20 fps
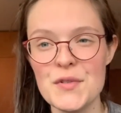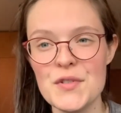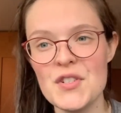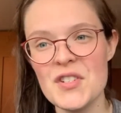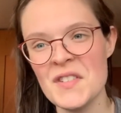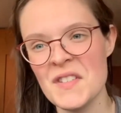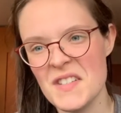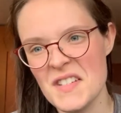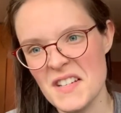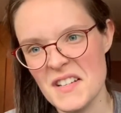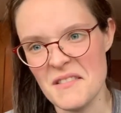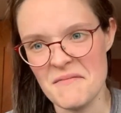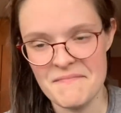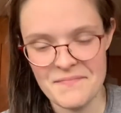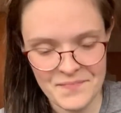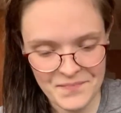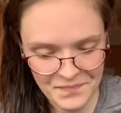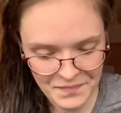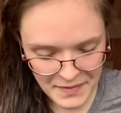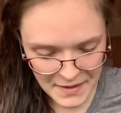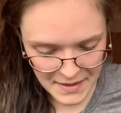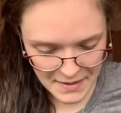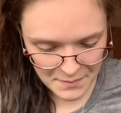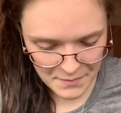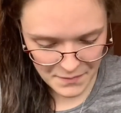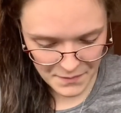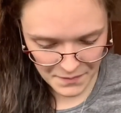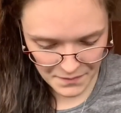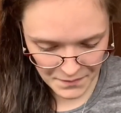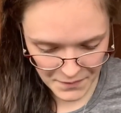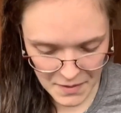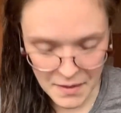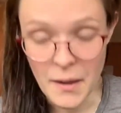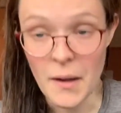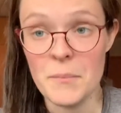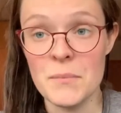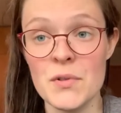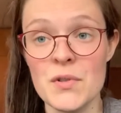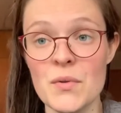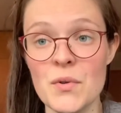just to
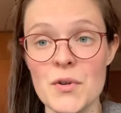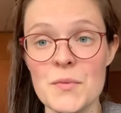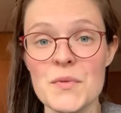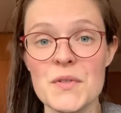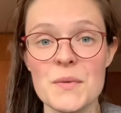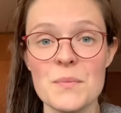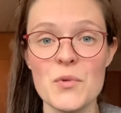absorb some